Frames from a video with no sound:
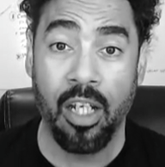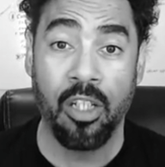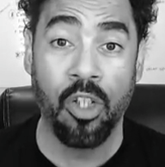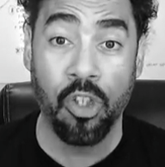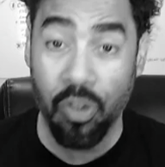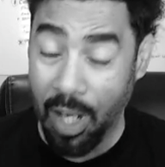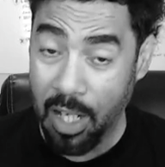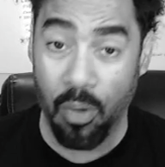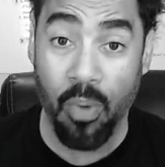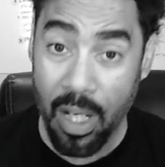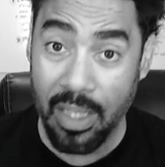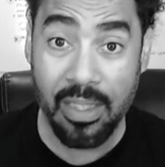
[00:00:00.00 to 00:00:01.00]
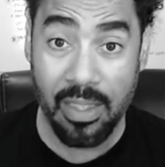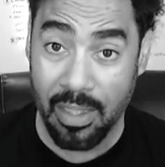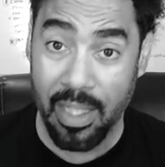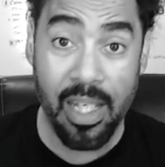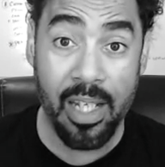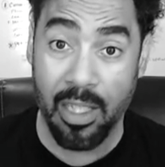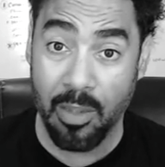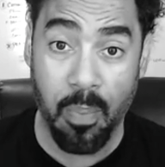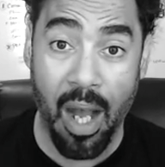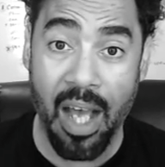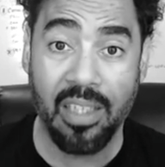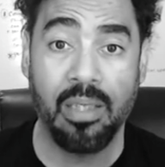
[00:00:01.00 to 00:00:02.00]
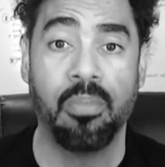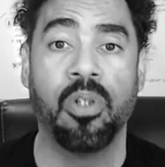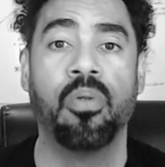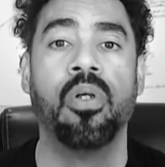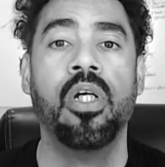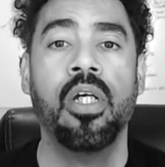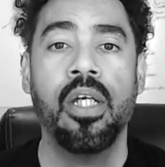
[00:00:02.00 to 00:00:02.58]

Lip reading: and you're trying to run this as lean as possible,